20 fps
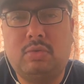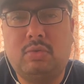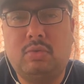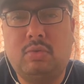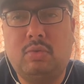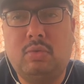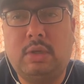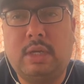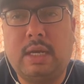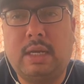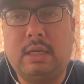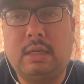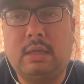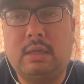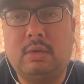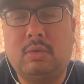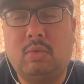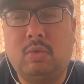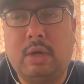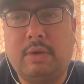who
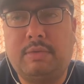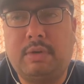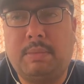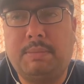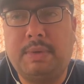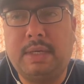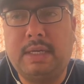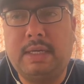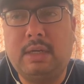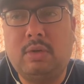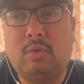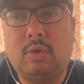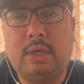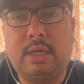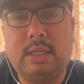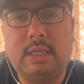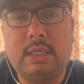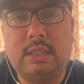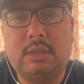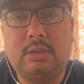have completed
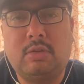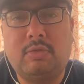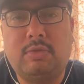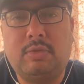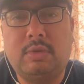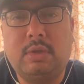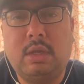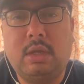20 years of